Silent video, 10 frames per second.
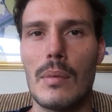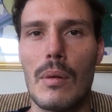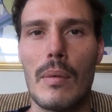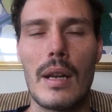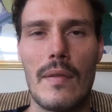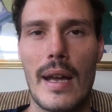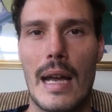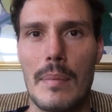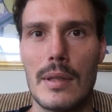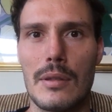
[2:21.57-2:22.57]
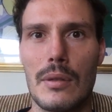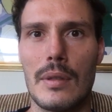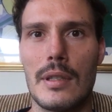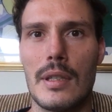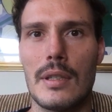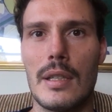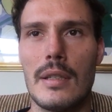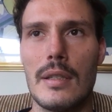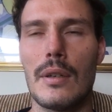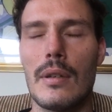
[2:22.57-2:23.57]
or whatever happens, or it's just,
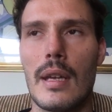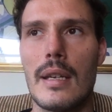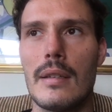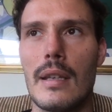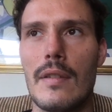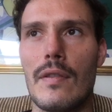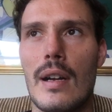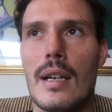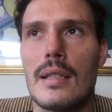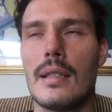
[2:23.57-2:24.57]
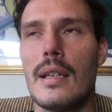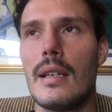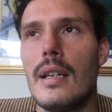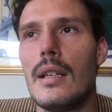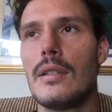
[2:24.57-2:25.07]
they fast and their